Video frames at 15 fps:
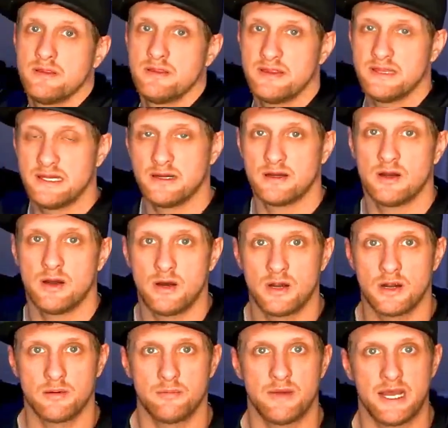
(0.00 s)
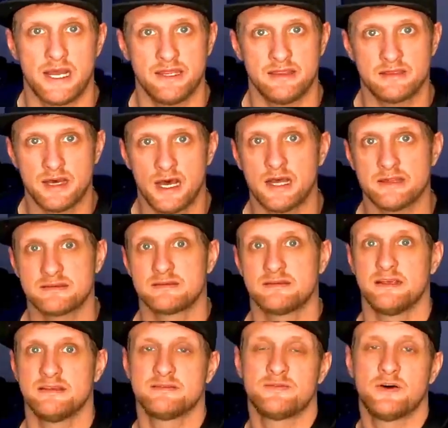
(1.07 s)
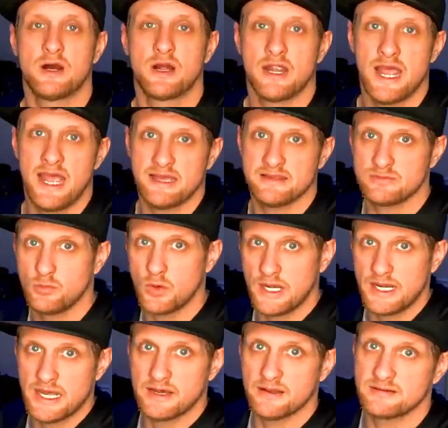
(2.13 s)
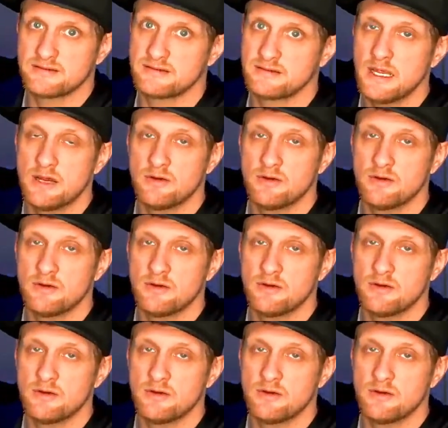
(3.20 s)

There are my thoughts as far as what else